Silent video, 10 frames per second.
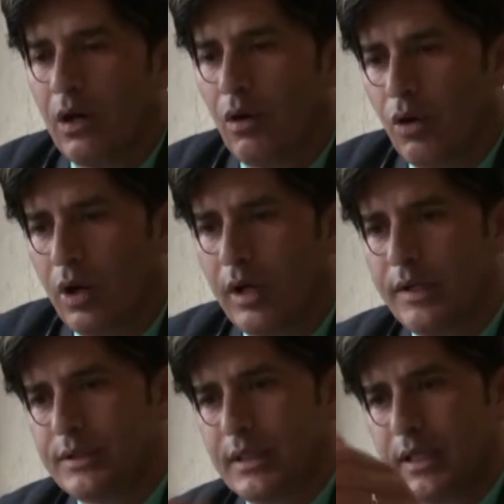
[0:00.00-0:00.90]
or
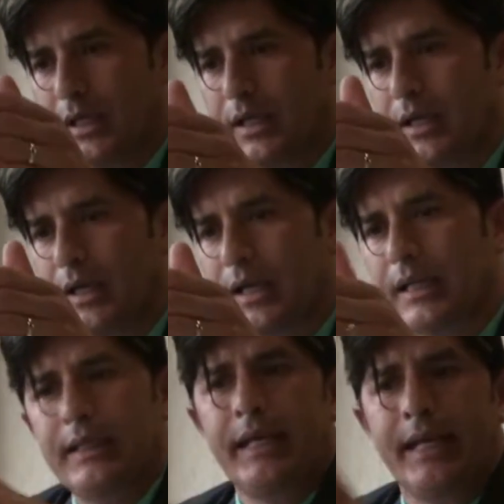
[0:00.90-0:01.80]
the
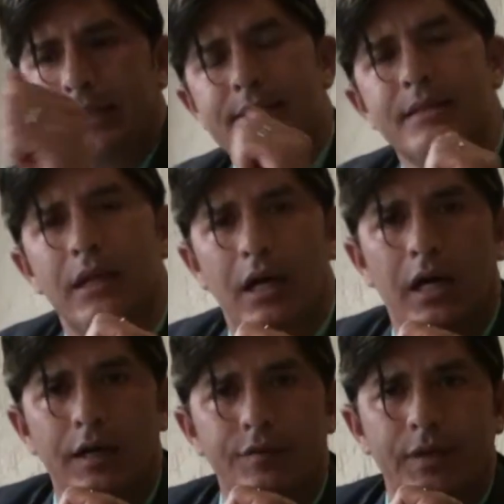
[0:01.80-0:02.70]
cleanliness
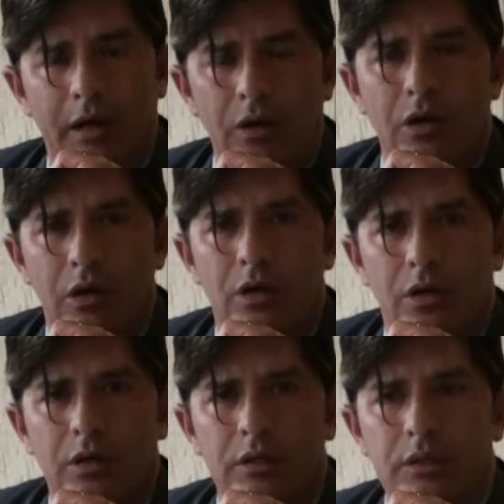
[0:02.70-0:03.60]
of
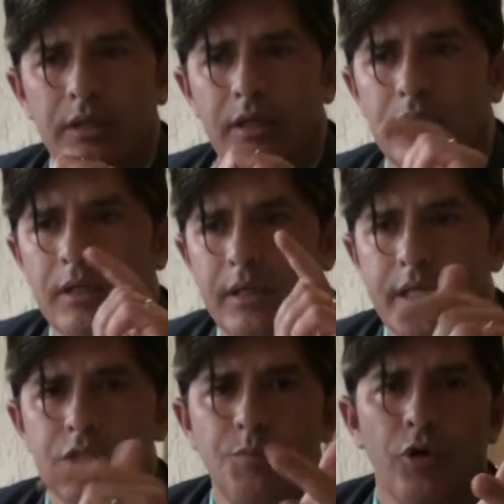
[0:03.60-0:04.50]
alcohol
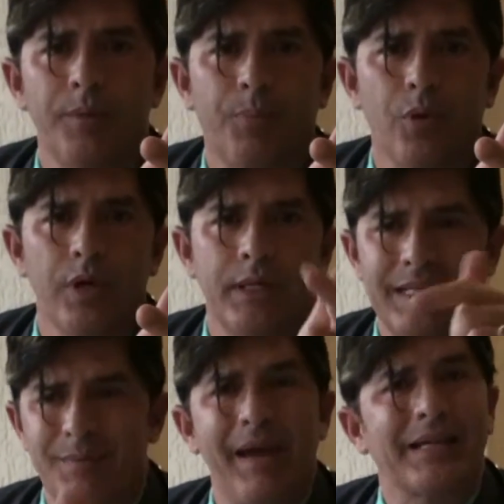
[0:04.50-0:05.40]
is more important
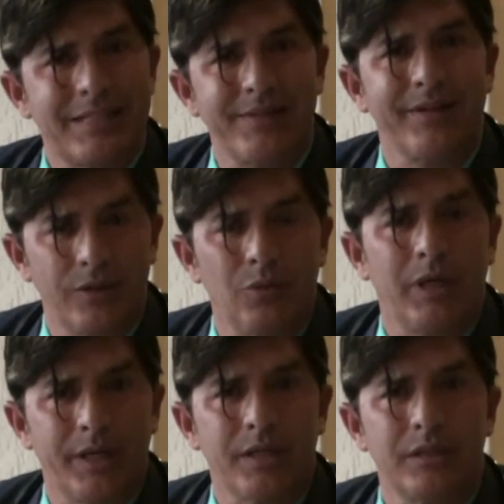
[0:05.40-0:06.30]
than the bacteria in the
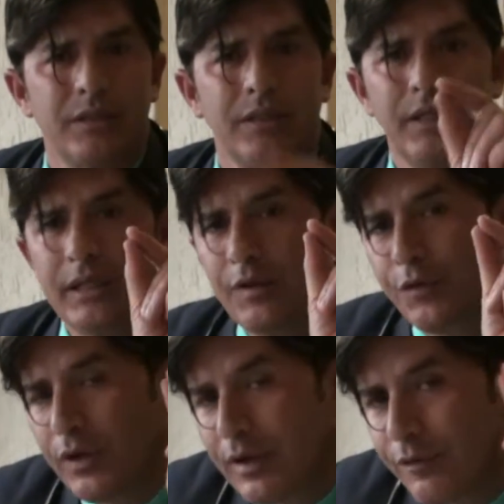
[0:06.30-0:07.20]
water. If
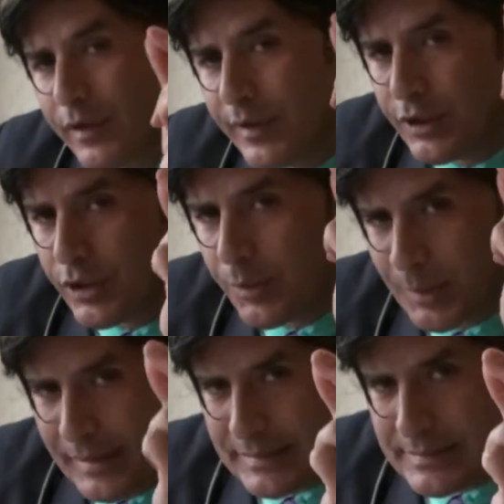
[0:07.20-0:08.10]
you're in a very dirty
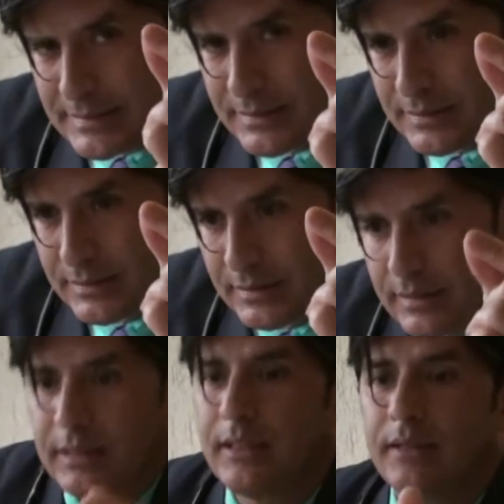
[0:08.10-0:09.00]
place,
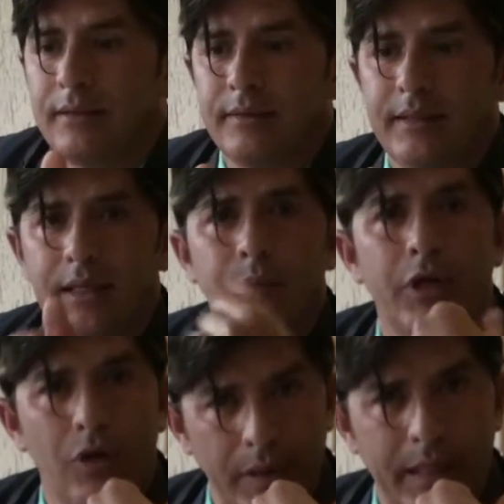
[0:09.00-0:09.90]
then we
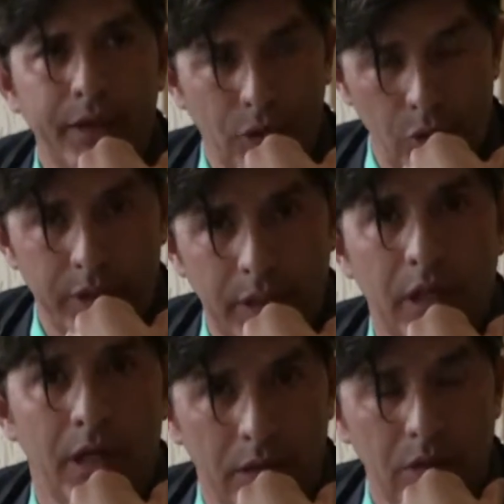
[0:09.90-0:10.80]
go ahead and order
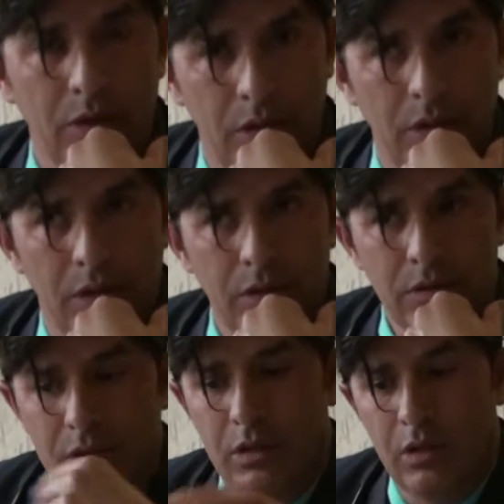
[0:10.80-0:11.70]
alcohol
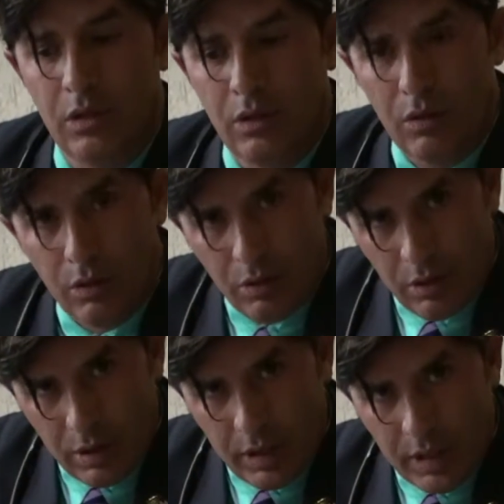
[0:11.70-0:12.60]

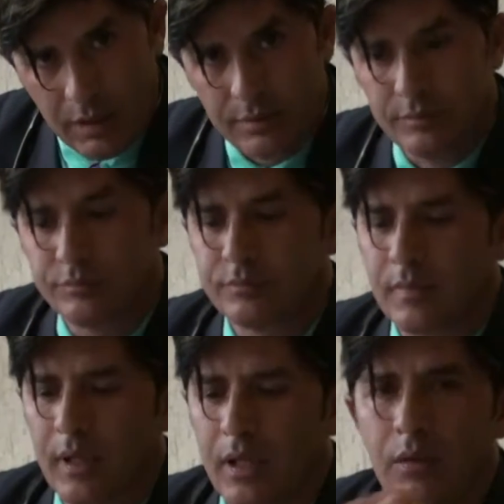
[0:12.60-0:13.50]
or
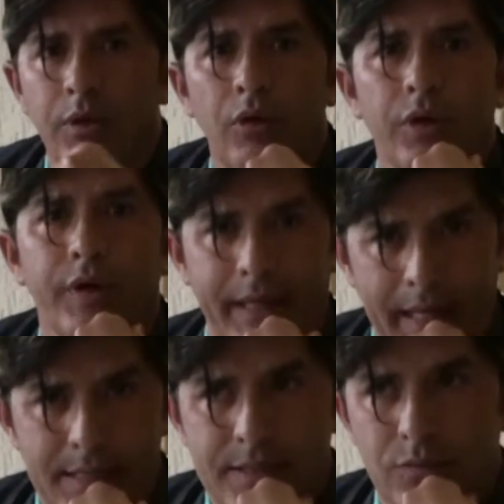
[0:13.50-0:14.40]
we order
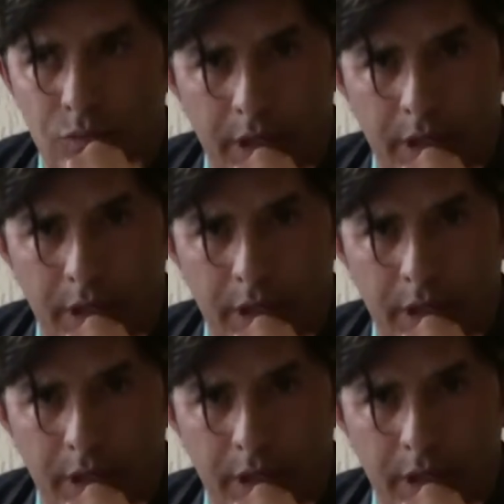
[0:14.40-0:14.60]
gas,